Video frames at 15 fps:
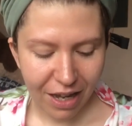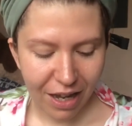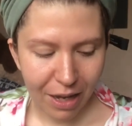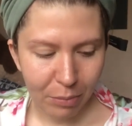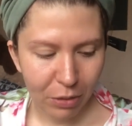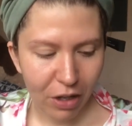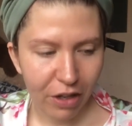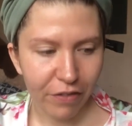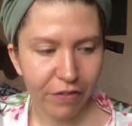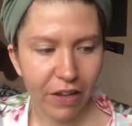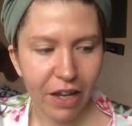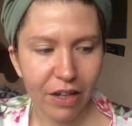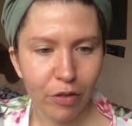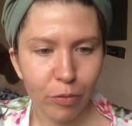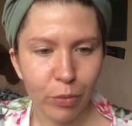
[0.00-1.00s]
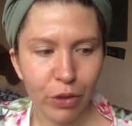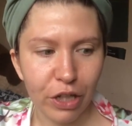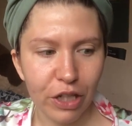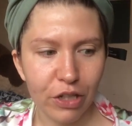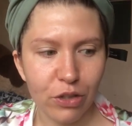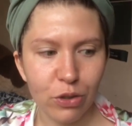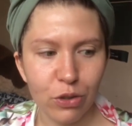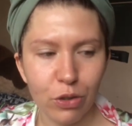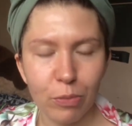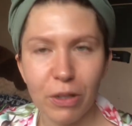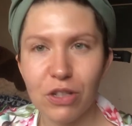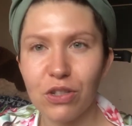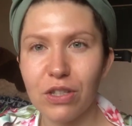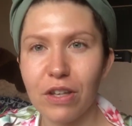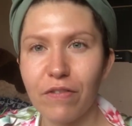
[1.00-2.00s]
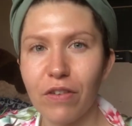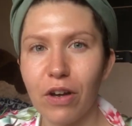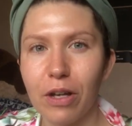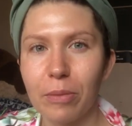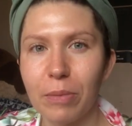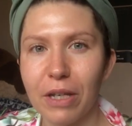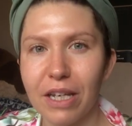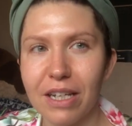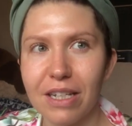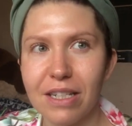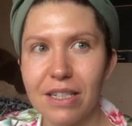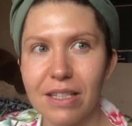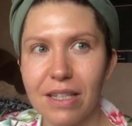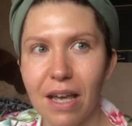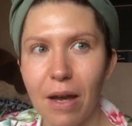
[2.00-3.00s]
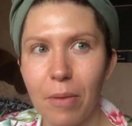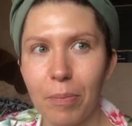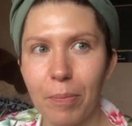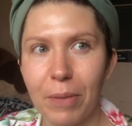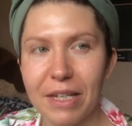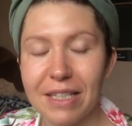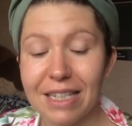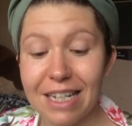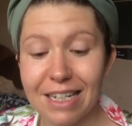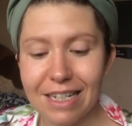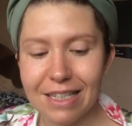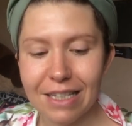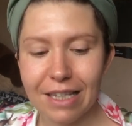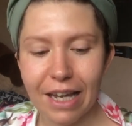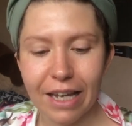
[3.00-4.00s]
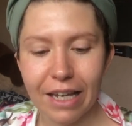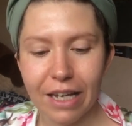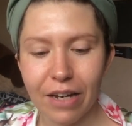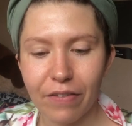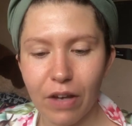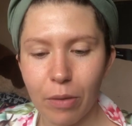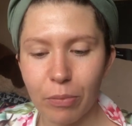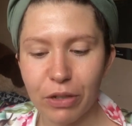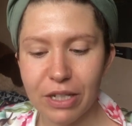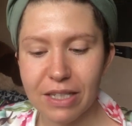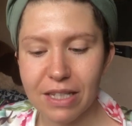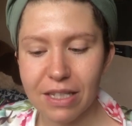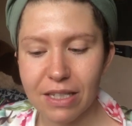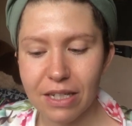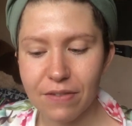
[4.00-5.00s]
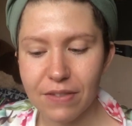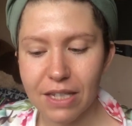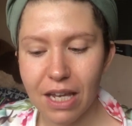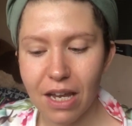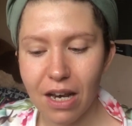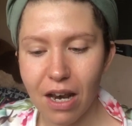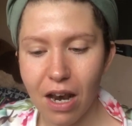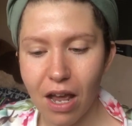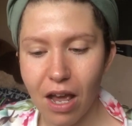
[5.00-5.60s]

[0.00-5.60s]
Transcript: I'm not a fan of putting too much stuff on because my skin doesn't like it. I've got pretty sensitive skin.